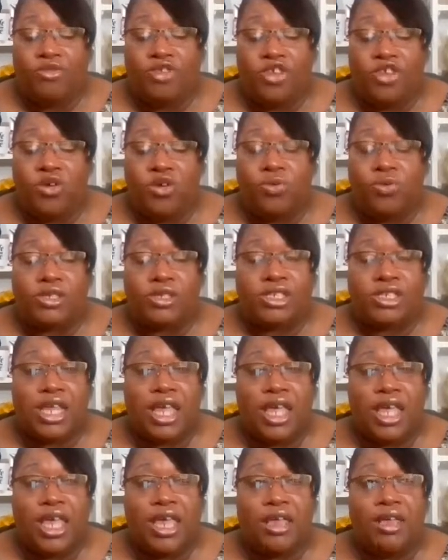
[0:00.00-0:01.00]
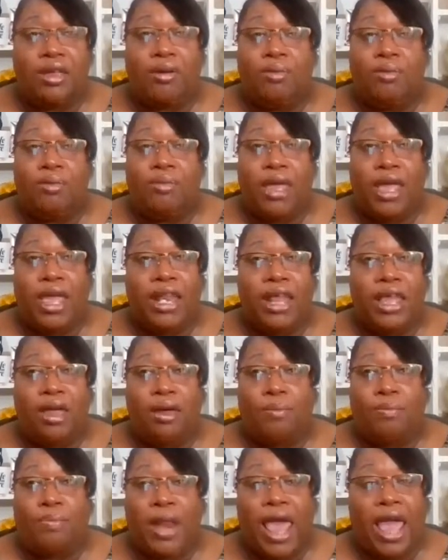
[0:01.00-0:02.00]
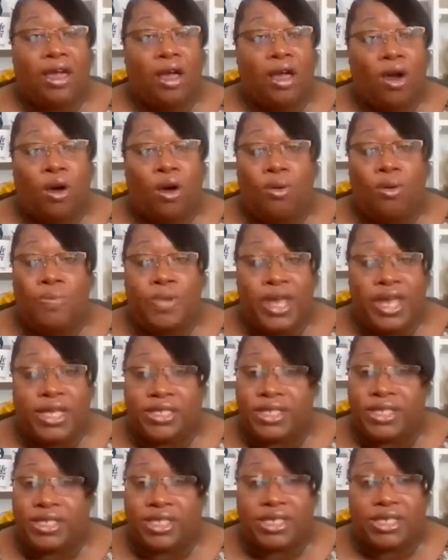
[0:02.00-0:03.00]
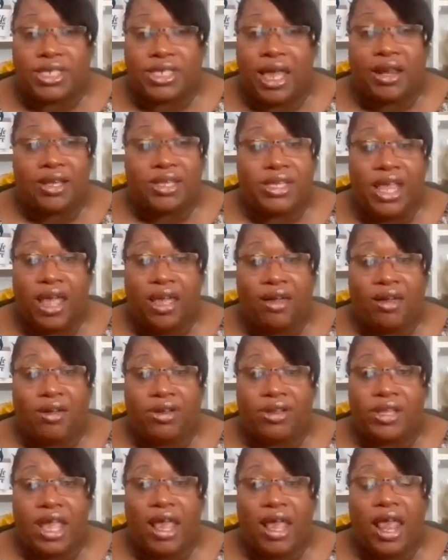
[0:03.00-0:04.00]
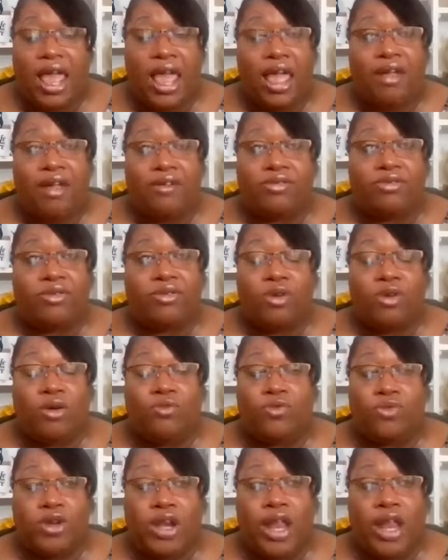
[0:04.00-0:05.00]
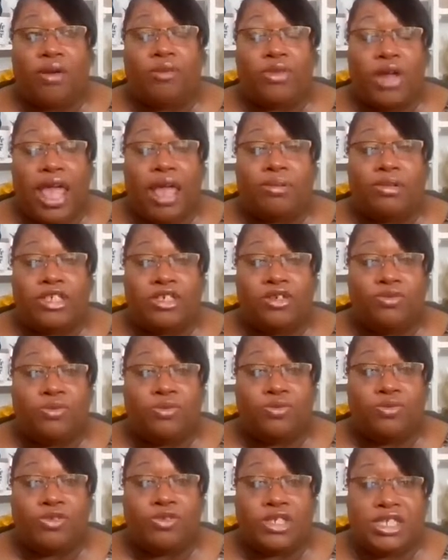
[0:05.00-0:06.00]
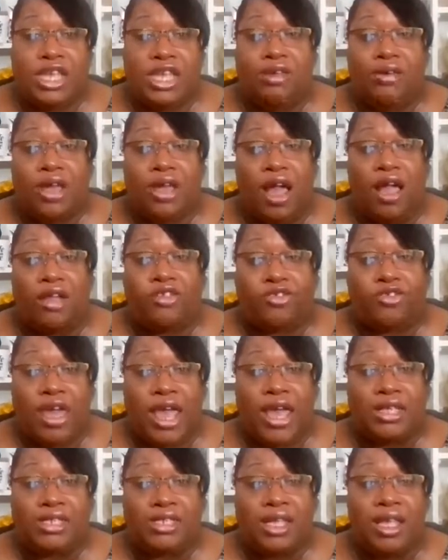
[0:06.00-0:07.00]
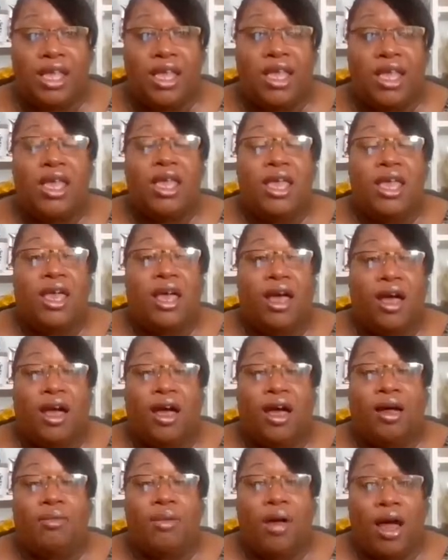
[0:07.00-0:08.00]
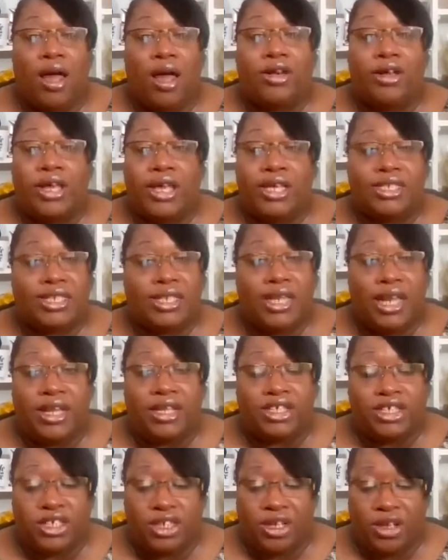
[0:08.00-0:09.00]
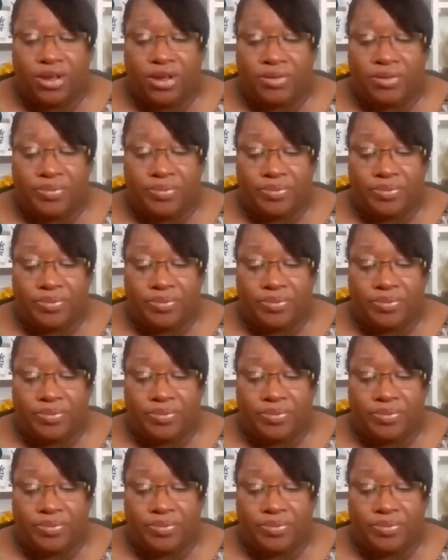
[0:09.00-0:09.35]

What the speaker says: you will see many Black-owned businesses that are there that were able to receive contracts under his leadership.